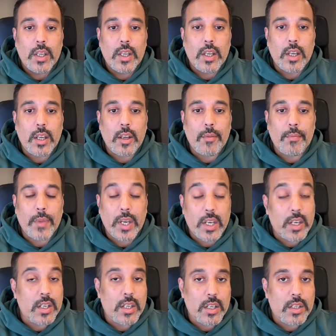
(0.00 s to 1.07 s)
And
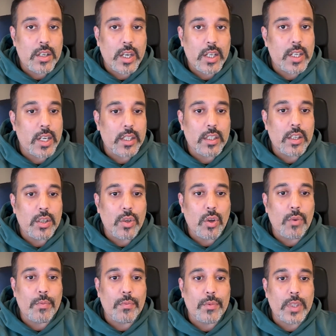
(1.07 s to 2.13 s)
it is right at the
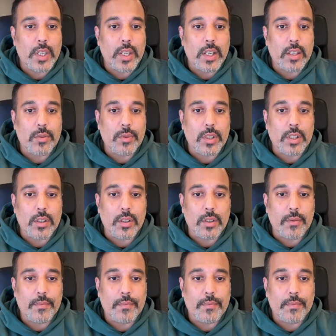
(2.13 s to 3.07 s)
top there as well.